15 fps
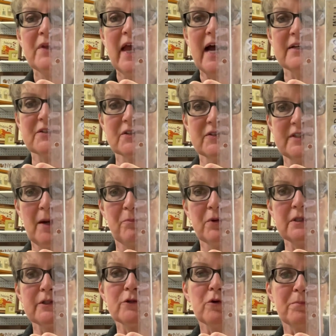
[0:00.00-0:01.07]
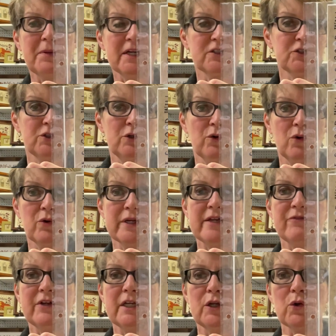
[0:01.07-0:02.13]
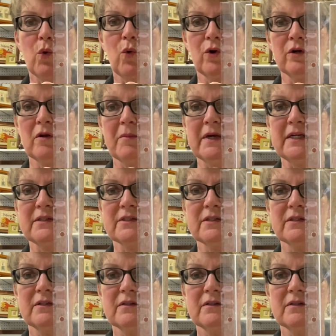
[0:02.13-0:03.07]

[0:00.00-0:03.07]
as a separate little picture or even an ornament.